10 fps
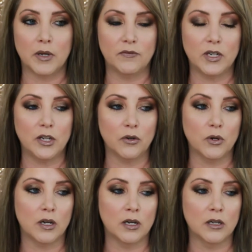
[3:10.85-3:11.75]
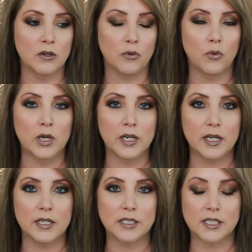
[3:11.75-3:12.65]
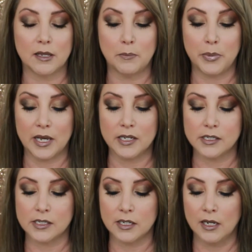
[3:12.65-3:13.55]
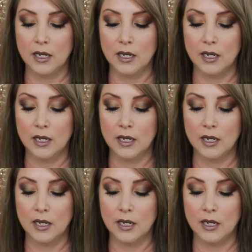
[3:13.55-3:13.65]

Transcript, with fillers: a video on what is the best